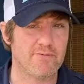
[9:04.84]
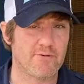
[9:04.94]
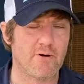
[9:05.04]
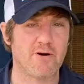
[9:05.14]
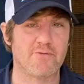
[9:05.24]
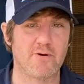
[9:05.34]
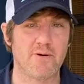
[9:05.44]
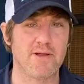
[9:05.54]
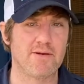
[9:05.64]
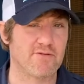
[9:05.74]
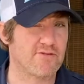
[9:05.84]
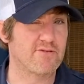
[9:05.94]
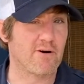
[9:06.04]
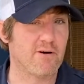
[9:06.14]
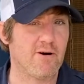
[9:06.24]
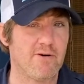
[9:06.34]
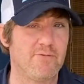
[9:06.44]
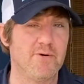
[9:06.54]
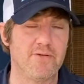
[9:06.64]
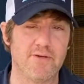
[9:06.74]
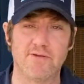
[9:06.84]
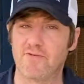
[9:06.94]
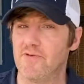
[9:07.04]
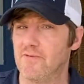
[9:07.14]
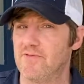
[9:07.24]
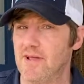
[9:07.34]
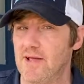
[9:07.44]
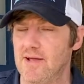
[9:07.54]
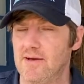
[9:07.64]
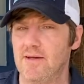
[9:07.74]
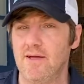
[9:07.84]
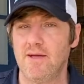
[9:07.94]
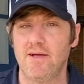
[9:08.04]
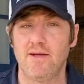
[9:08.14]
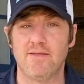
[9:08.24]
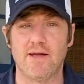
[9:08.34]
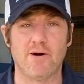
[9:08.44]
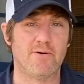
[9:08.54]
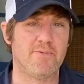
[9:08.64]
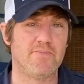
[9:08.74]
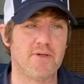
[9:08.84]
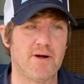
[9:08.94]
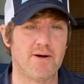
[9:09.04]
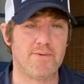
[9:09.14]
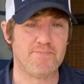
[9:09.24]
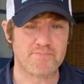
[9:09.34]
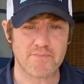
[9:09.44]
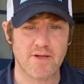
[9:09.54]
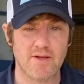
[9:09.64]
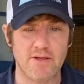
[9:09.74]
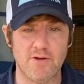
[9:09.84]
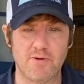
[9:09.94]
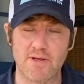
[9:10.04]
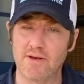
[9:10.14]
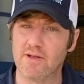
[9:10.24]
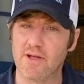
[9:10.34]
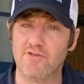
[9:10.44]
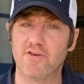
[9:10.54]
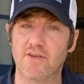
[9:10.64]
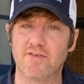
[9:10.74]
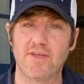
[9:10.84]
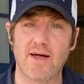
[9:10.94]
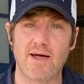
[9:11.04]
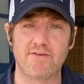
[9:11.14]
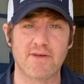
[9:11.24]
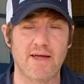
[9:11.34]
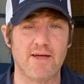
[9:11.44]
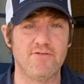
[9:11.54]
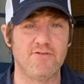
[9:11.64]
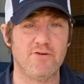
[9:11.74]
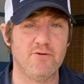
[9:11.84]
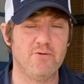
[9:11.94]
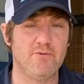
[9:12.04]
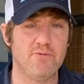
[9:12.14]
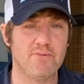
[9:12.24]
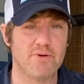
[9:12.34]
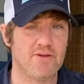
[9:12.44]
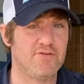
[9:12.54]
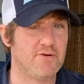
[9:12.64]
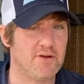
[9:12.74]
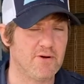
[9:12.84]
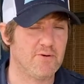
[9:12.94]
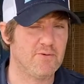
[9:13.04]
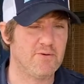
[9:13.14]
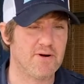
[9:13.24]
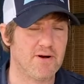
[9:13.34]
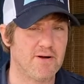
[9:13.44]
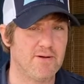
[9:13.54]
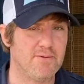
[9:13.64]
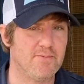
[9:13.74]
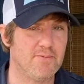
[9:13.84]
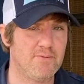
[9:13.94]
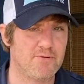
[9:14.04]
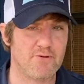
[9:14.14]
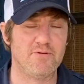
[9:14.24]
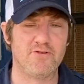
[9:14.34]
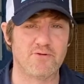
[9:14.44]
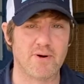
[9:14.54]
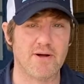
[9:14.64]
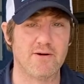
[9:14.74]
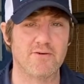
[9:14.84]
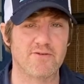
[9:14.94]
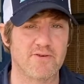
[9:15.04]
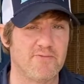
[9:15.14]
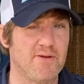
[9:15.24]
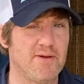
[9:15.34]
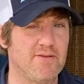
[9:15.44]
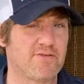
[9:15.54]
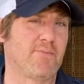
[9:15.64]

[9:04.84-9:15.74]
off-roading to start off with is 15. Now you can adjust that as you go through the trails. If you need